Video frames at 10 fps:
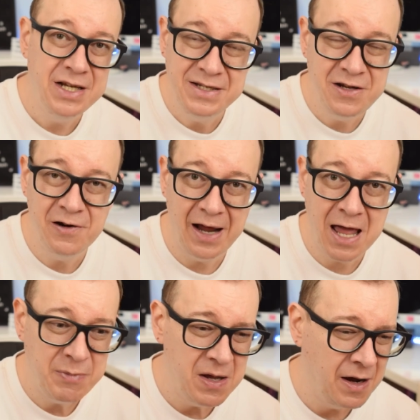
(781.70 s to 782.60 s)
easier
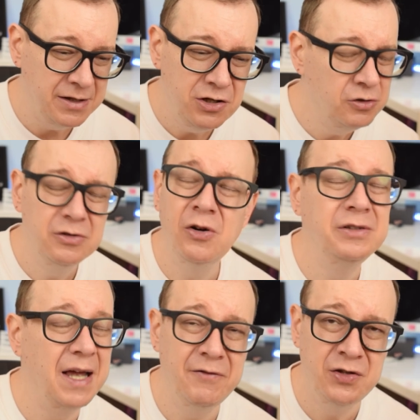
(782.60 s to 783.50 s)
A P I, and you
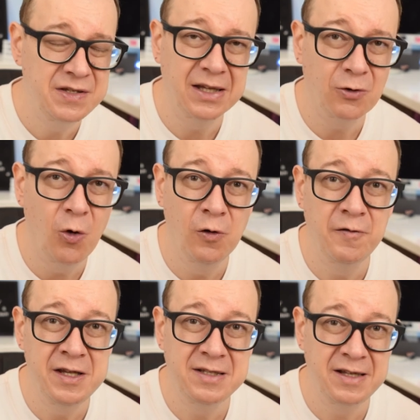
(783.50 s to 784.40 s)
don't have to set all
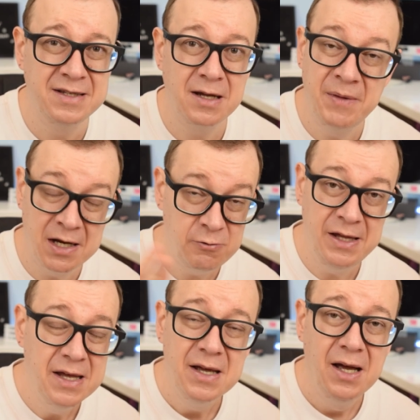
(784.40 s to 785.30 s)
of these things up that
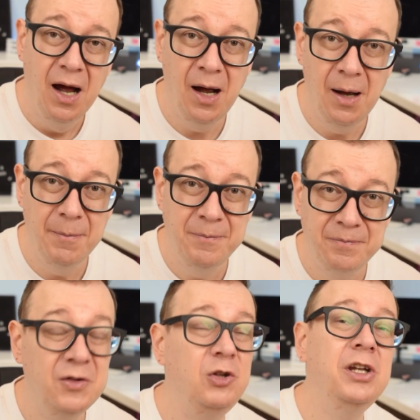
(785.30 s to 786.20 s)
we
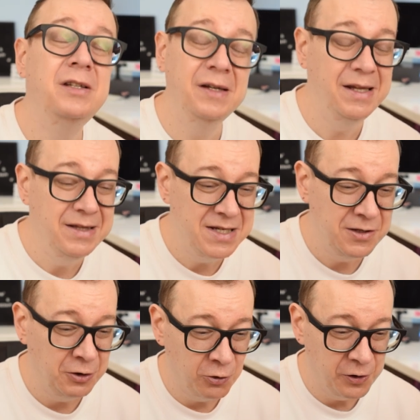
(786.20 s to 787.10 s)
um, did in this
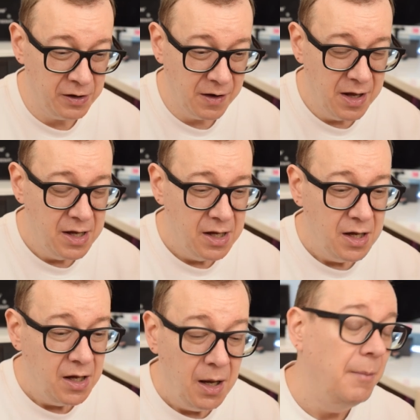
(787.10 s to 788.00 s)
tutorial.
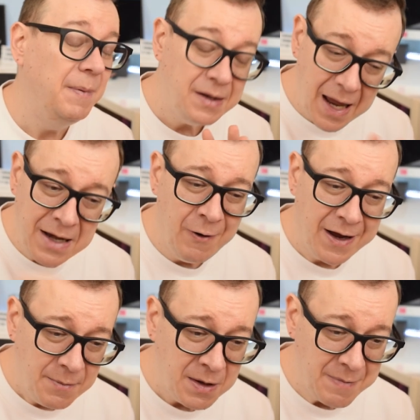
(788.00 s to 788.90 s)
But anyway,
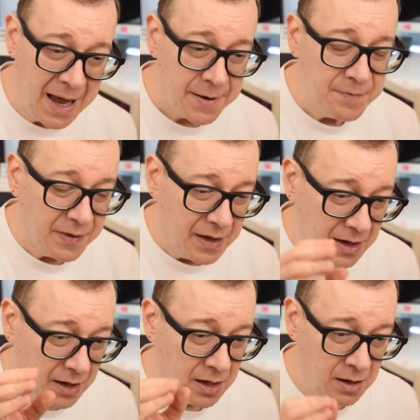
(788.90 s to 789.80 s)
coming back,
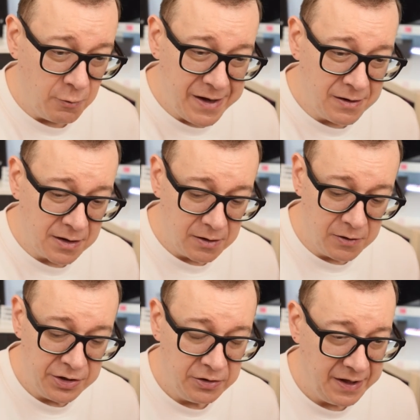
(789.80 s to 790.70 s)
uh, we are
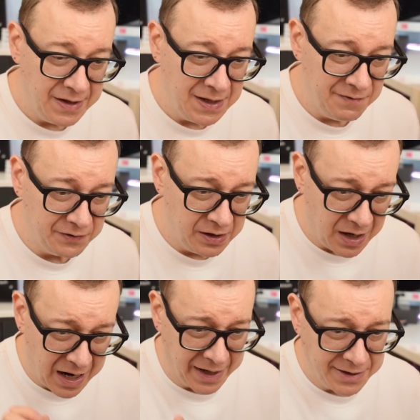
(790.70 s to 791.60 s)
going to have an
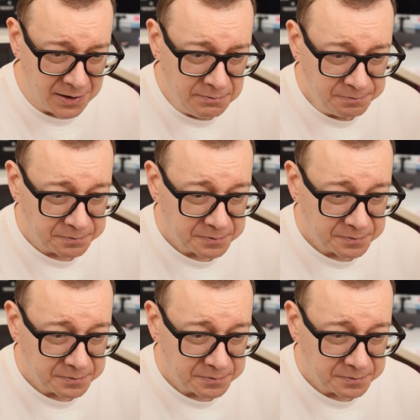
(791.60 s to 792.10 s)
item.